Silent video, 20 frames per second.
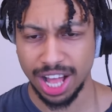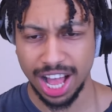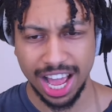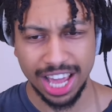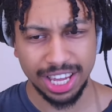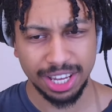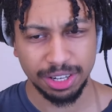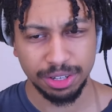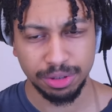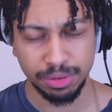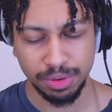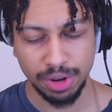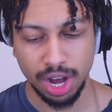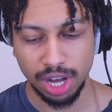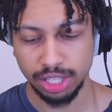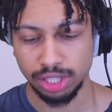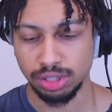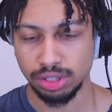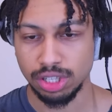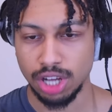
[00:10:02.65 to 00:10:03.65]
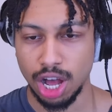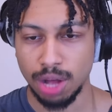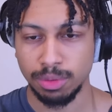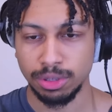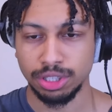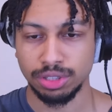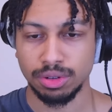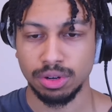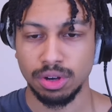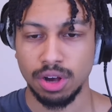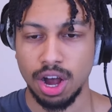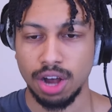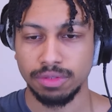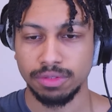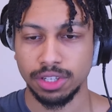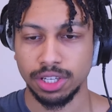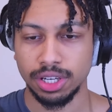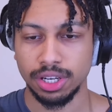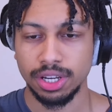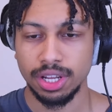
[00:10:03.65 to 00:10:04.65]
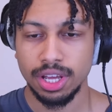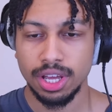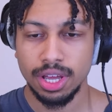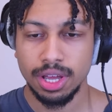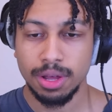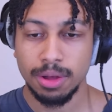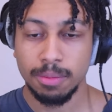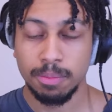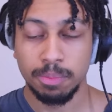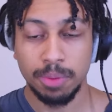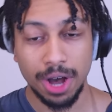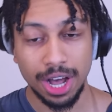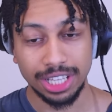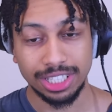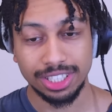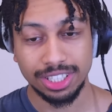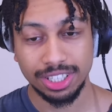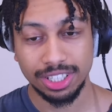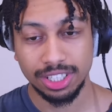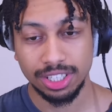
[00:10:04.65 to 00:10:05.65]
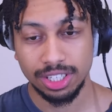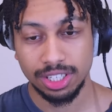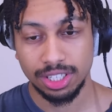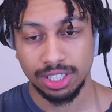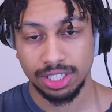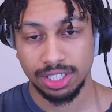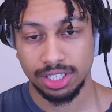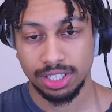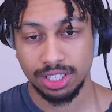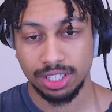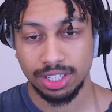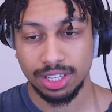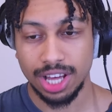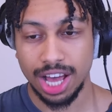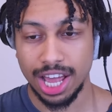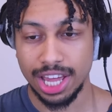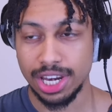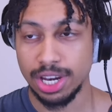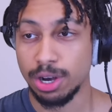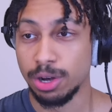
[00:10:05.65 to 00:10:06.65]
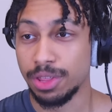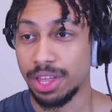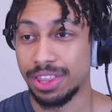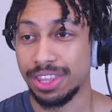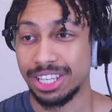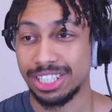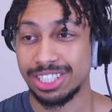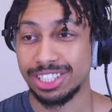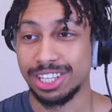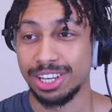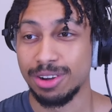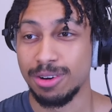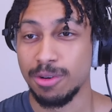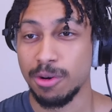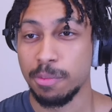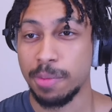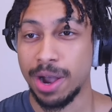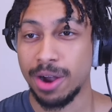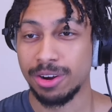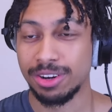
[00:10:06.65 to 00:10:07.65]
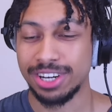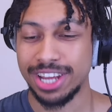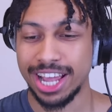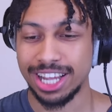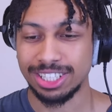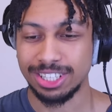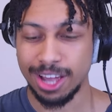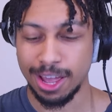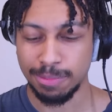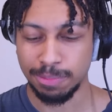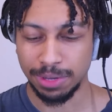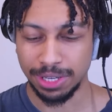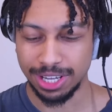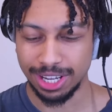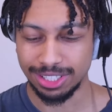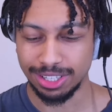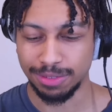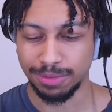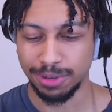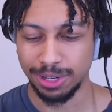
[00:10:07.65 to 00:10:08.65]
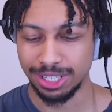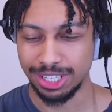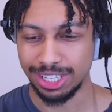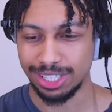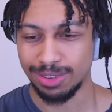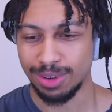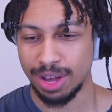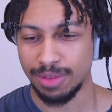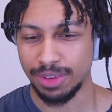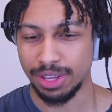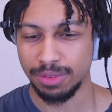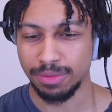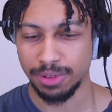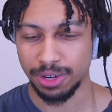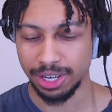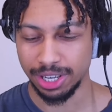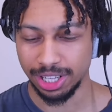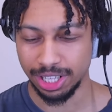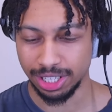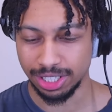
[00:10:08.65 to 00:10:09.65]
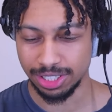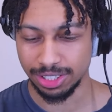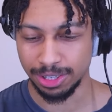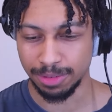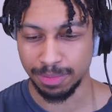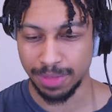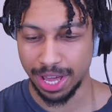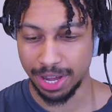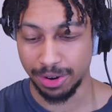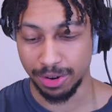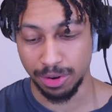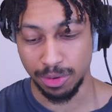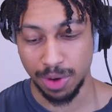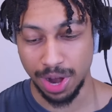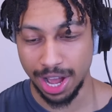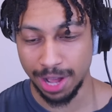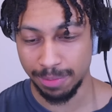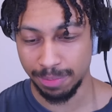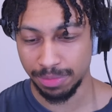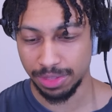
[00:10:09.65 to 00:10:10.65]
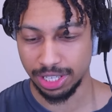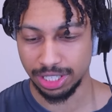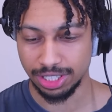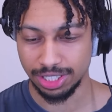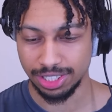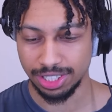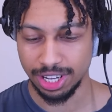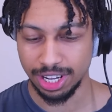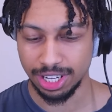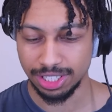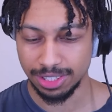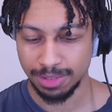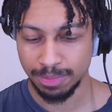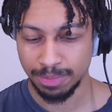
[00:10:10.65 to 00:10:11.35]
I do not use Goblin Drill often, but I know that this is an overpowered deck type because it feels like you have infinite elixir. I don't know why, it just does.